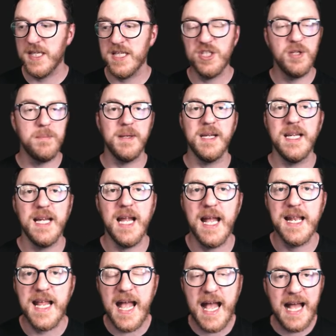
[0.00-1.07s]
this could be
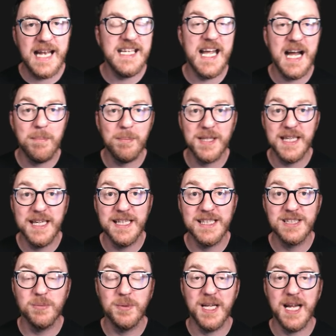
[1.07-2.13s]
in any
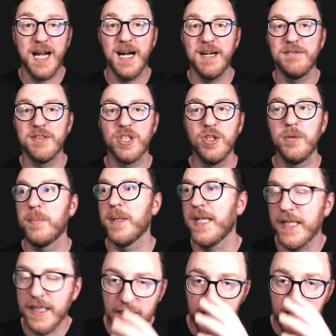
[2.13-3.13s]
application we have. It could be